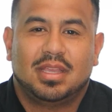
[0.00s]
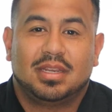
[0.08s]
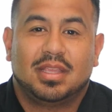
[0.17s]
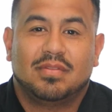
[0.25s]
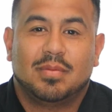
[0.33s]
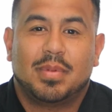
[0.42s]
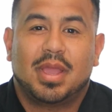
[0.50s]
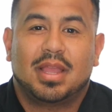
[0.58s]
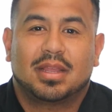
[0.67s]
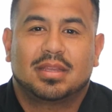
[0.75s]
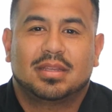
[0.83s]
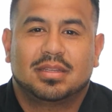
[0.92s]
and giving
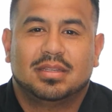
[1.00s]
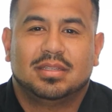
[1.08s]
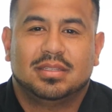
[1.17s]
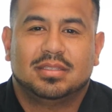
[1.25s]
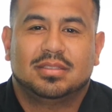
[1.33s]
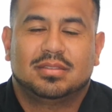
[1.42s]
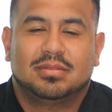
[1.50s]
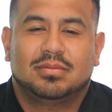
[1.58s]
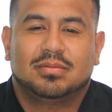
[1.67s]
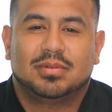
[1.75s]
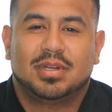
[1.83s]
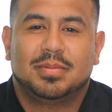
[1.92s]
back is
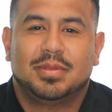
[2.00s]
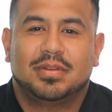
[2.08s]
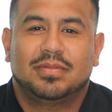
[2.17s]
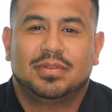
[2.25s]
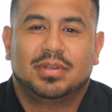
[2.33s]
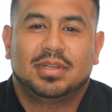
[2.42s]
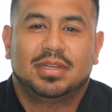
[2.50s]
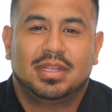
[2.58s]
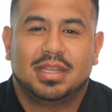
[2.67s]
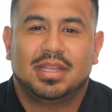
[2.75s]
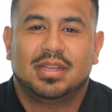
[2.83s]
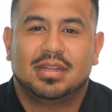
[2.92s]
what I'm here for
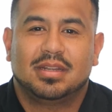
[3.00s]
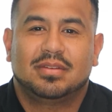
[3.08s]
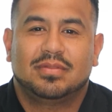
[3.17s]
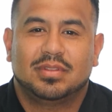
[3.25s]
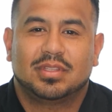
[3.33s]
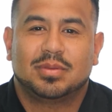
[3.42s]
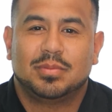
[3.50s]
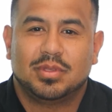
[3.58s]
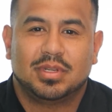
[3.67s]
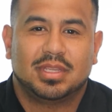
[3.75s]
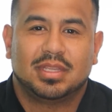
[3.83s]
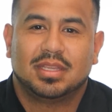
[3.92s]
and for the
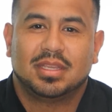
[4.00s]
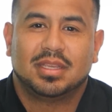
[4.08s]
community.